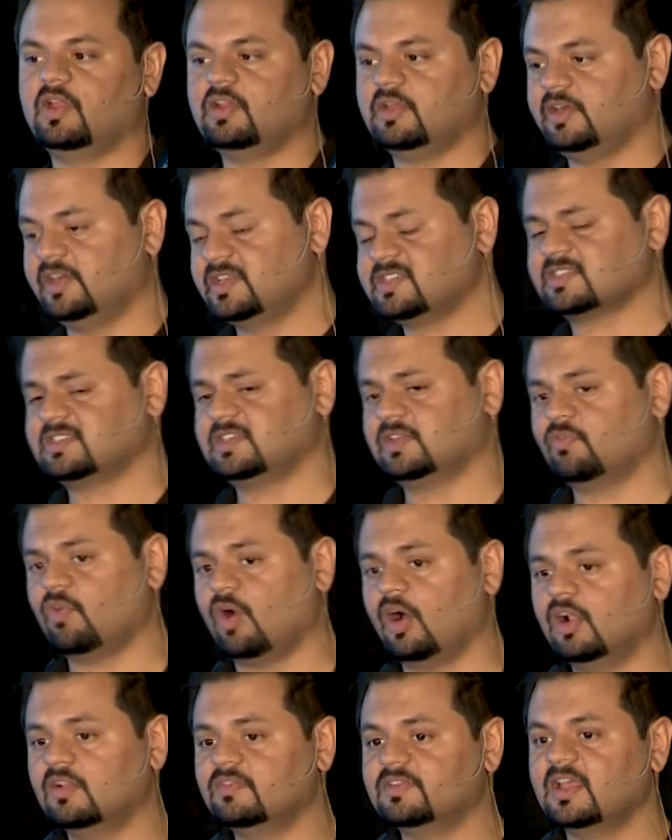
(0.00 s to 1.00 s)
risks
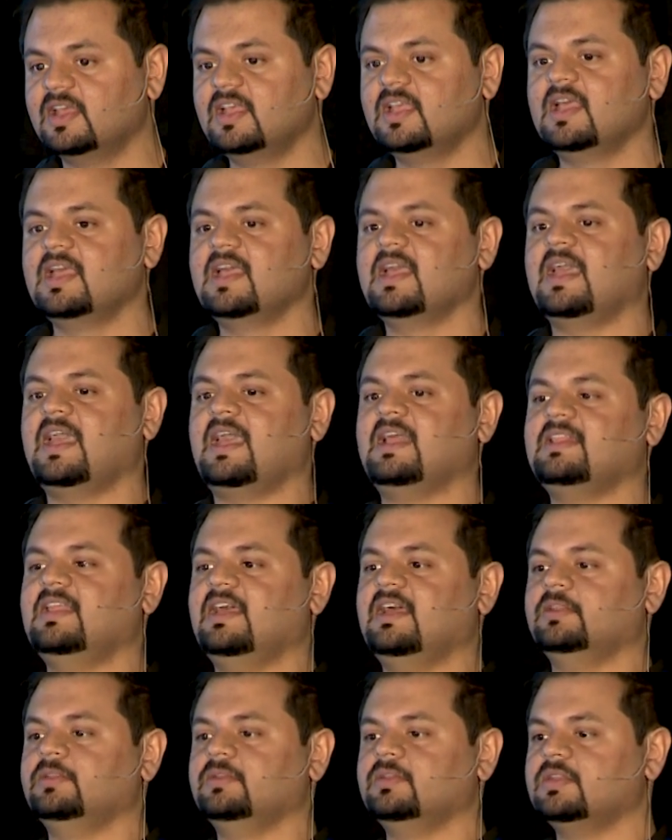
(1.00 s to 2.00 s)
involved. And
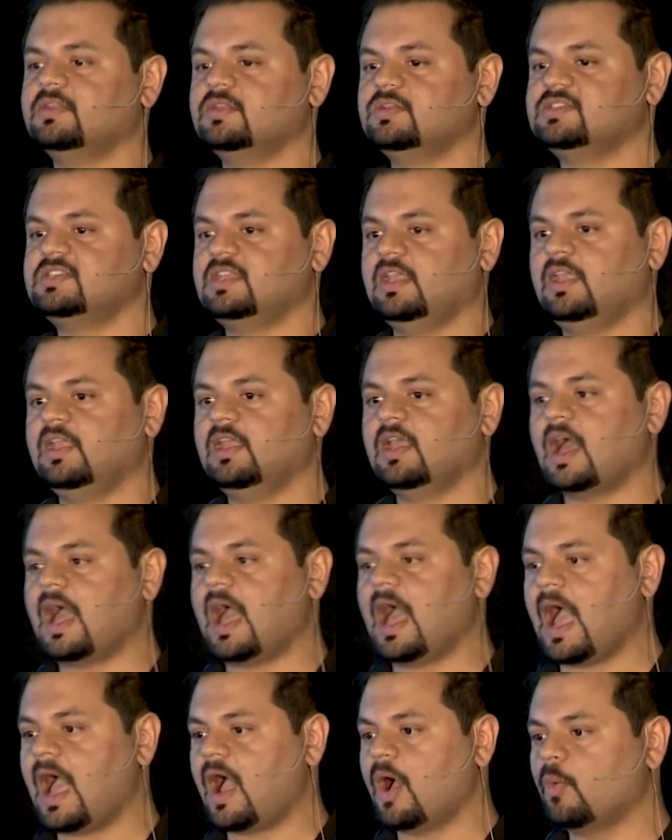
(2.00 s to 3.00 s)
then you see
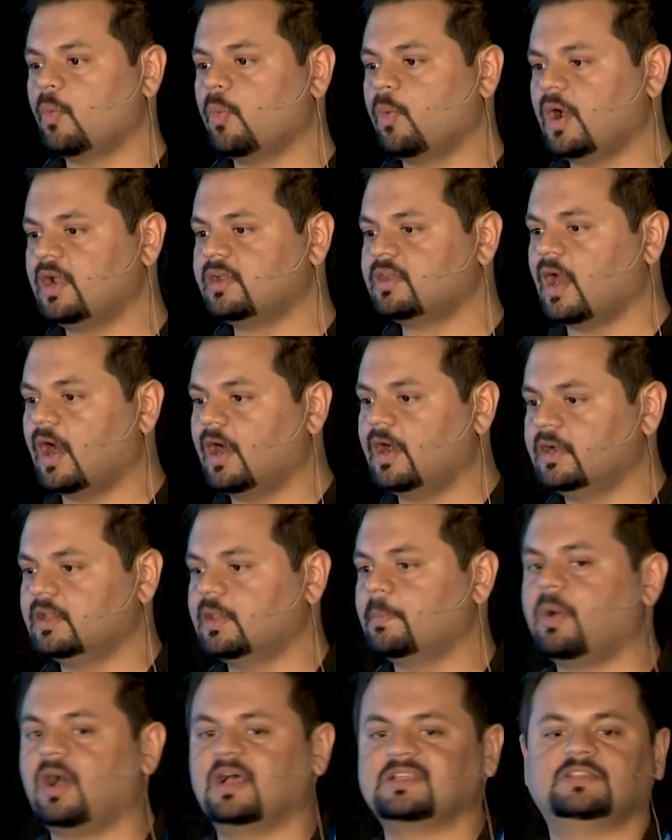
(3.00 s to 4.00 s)
what are
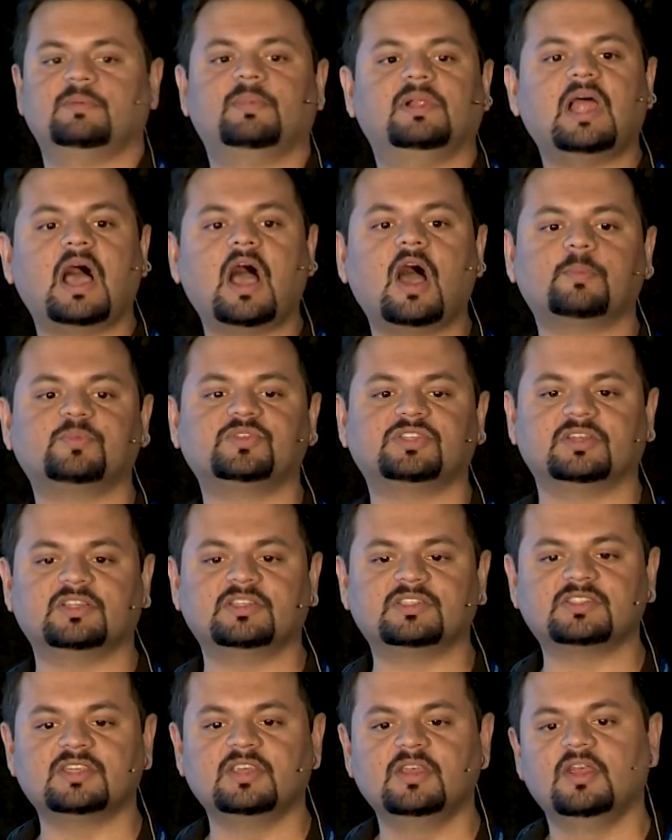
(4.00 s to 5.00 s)
the possible
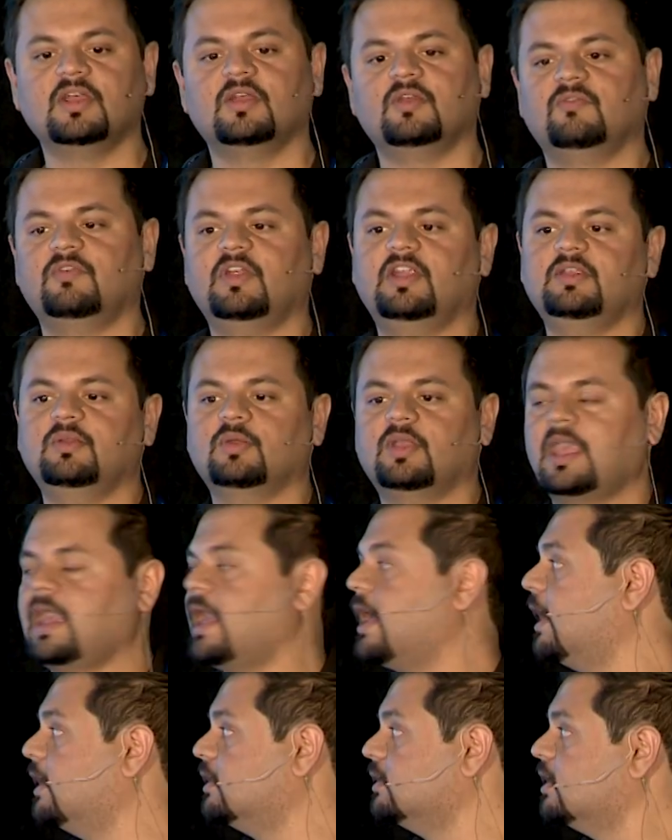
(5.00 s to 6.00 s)
options where you
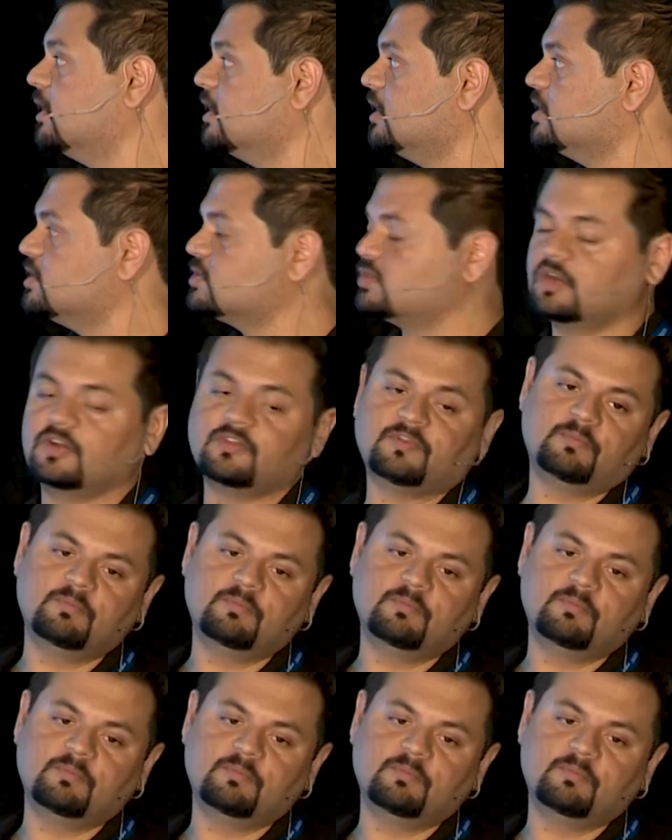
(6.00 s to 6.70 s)
can sort of